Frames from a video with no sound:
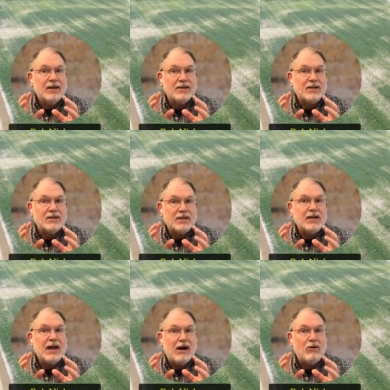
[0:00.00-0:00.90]
is to
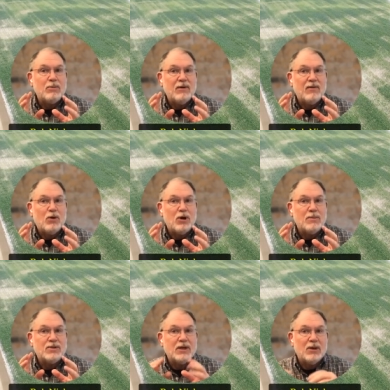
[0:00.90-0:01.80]
see how it
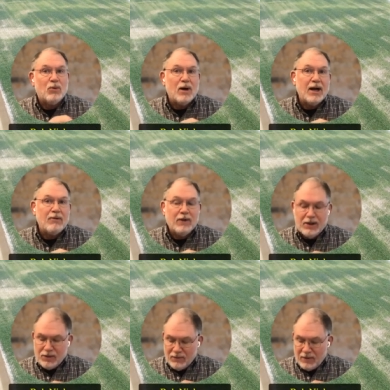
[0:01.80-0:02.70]
performs in a wide
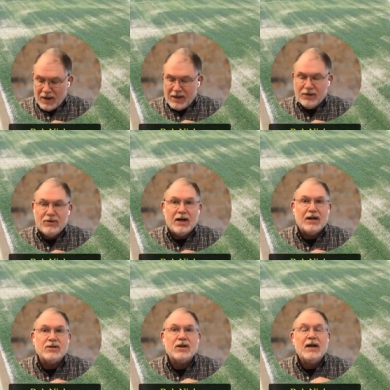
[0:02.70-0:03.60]
range of variety
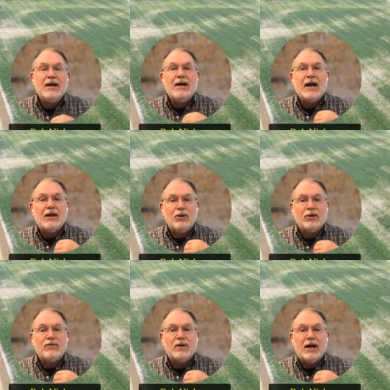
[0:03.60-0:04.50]
trials and look for